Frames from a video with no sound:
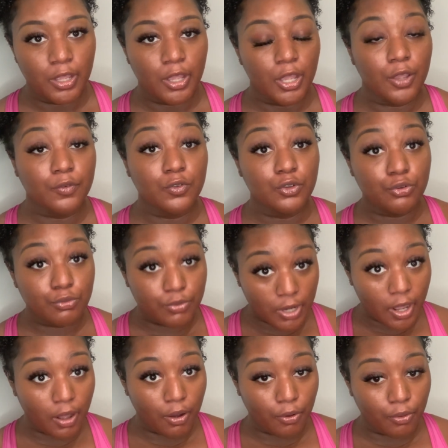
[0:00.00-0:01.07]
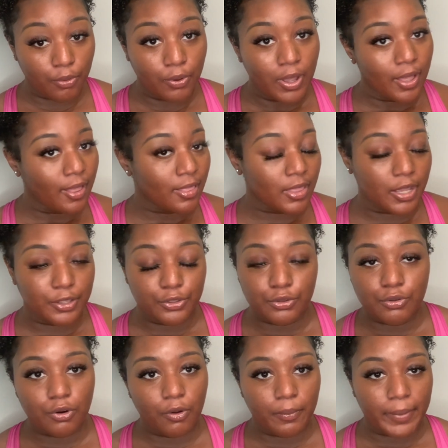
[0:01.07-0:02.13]
If you know that you
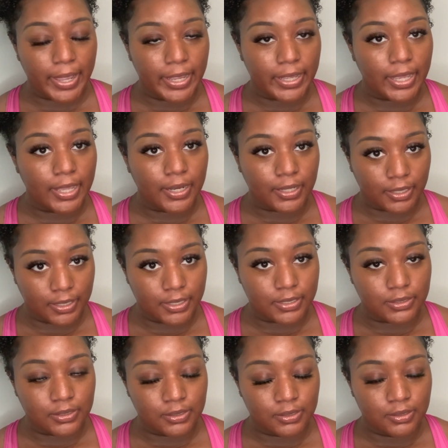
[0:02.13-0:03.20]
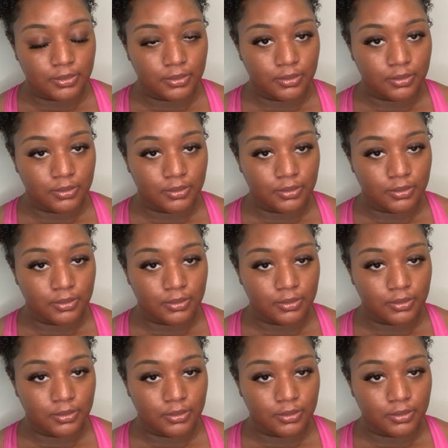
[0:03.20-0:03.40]
don't make at least